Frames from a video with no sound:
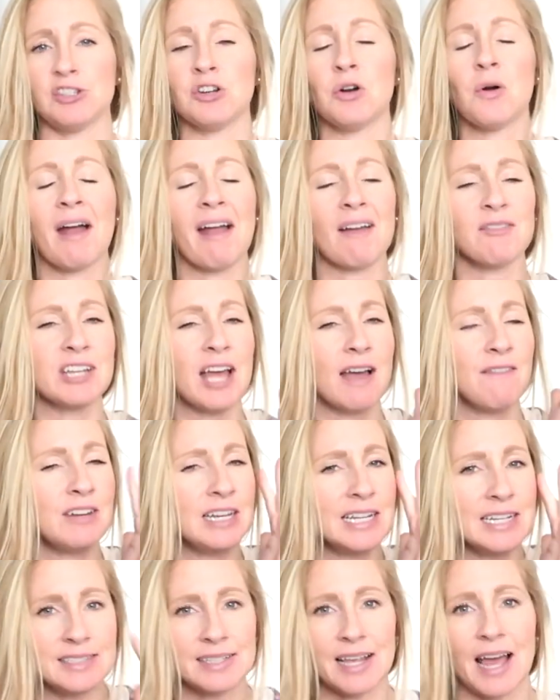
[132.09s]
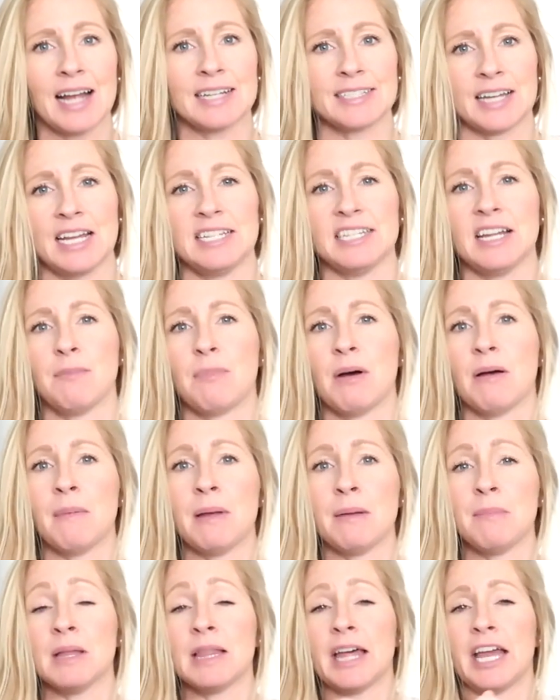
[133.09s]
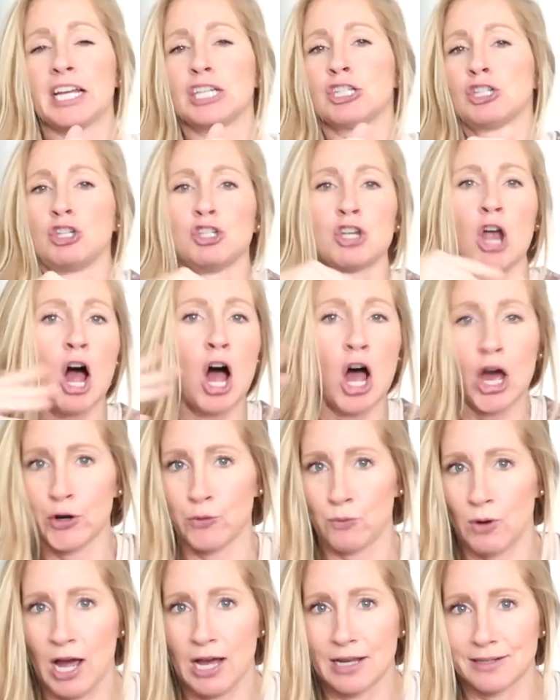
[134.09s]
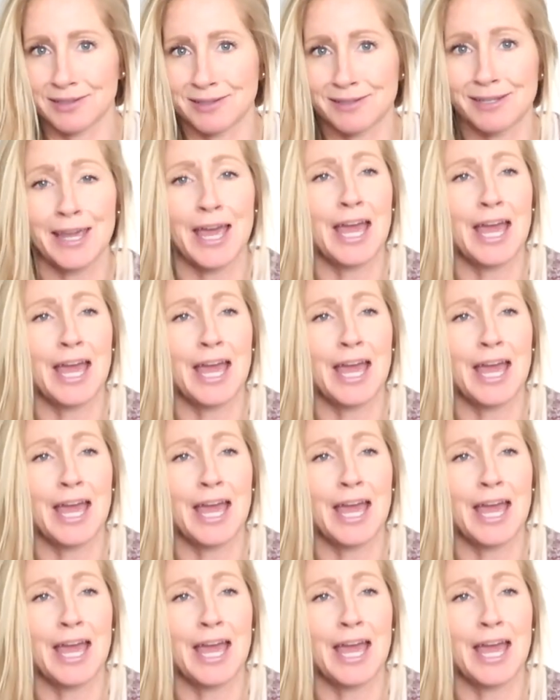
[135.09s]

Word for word: You don't have to have an exact idea, but maybe like genres,